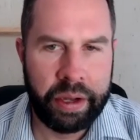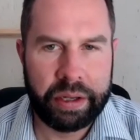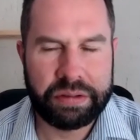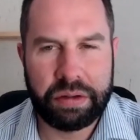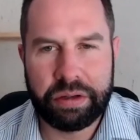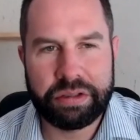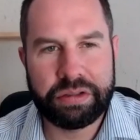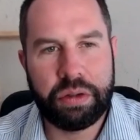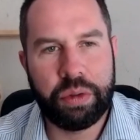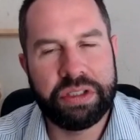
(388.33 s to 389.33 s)
And Sara, just
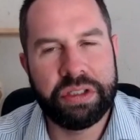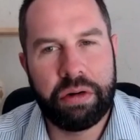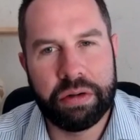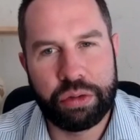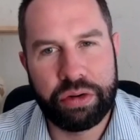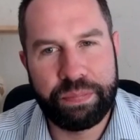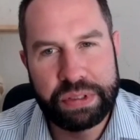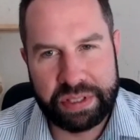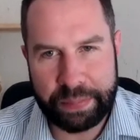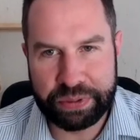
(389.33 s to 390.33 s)
a question around sort of
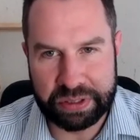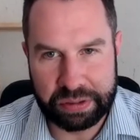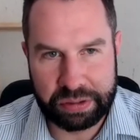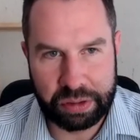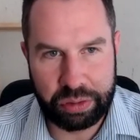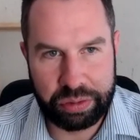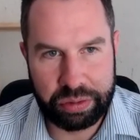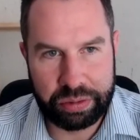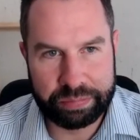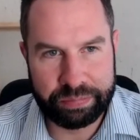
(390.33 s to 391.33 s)
perception.
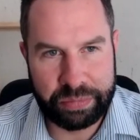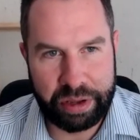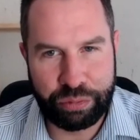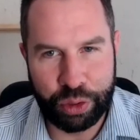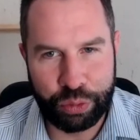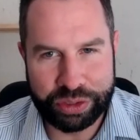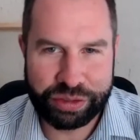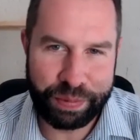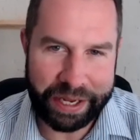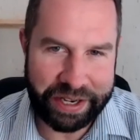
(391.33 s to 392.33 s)
So if one wants
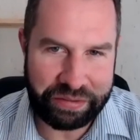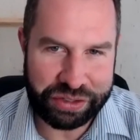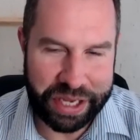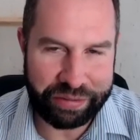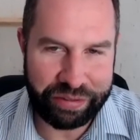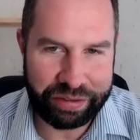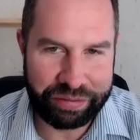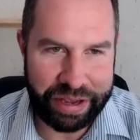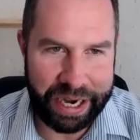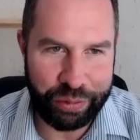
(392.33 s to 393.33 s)
to play devil's advocate
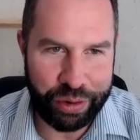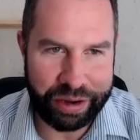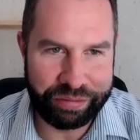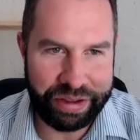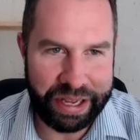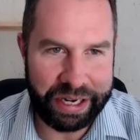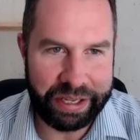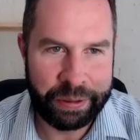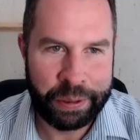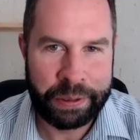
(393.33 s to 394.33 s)
fairly or
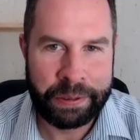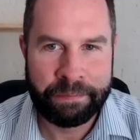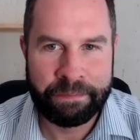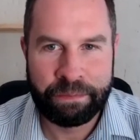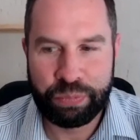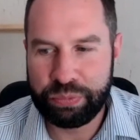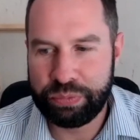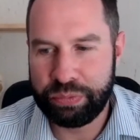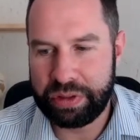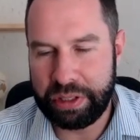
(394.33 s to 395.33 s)
unfairly,
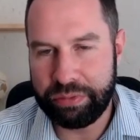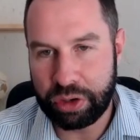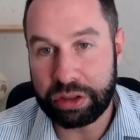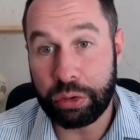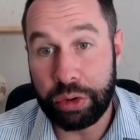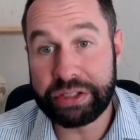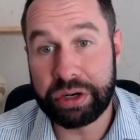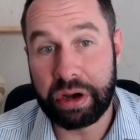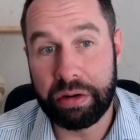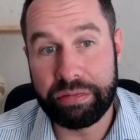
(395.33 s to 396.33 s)
you've got the
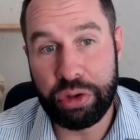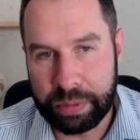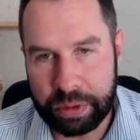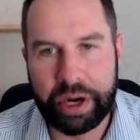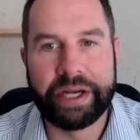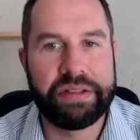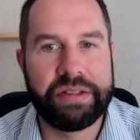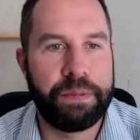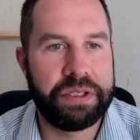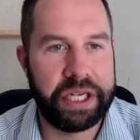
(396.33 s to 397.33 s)
rhetoric of human
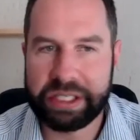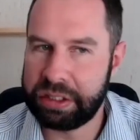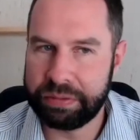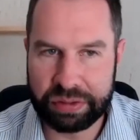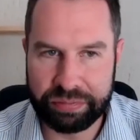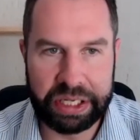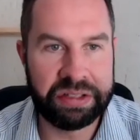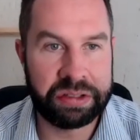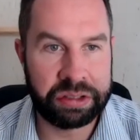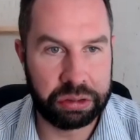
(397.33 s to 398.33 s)
rights, protection of
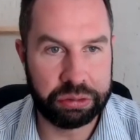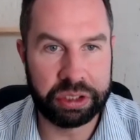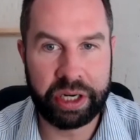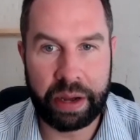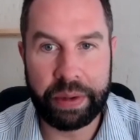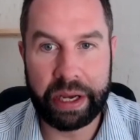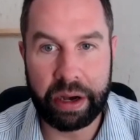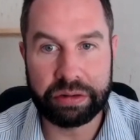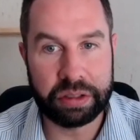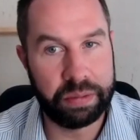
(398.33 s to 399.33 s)
civilians and children coming
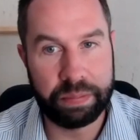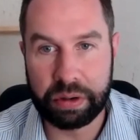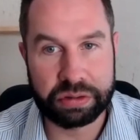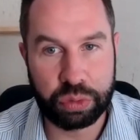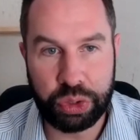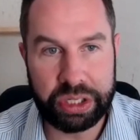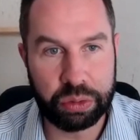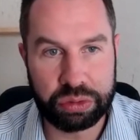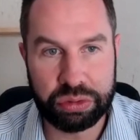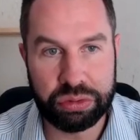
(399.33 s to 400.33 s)
out in the past week
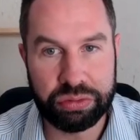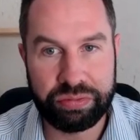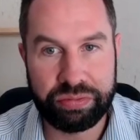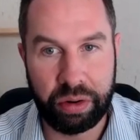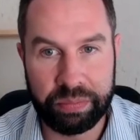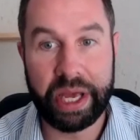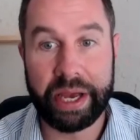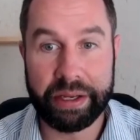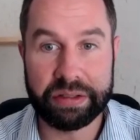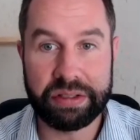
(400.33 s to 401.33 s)
or two from the
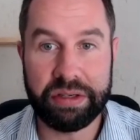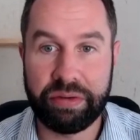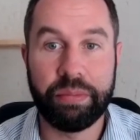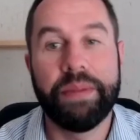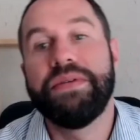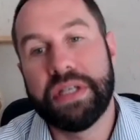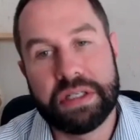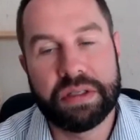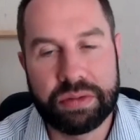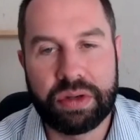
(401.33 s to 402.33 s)
ANC, from
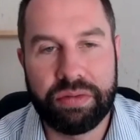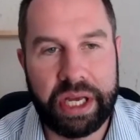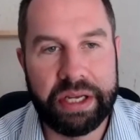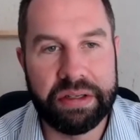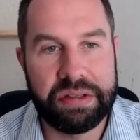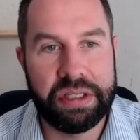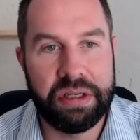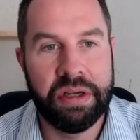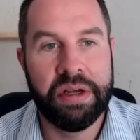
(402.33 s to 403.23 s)
representatives of the ANC,